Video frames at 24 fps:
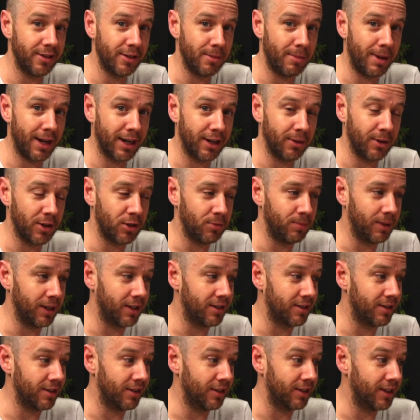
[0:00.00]
to macOS
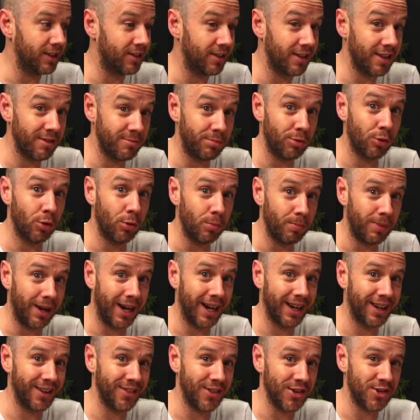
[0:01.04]
Big Sur is that they've brought
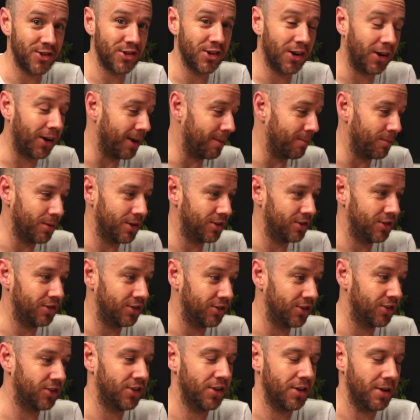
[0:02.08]
back the chime, which is
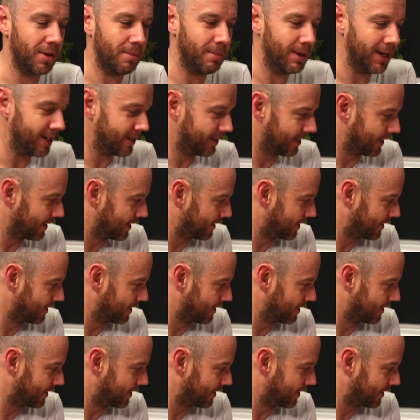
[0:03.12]
just amazing.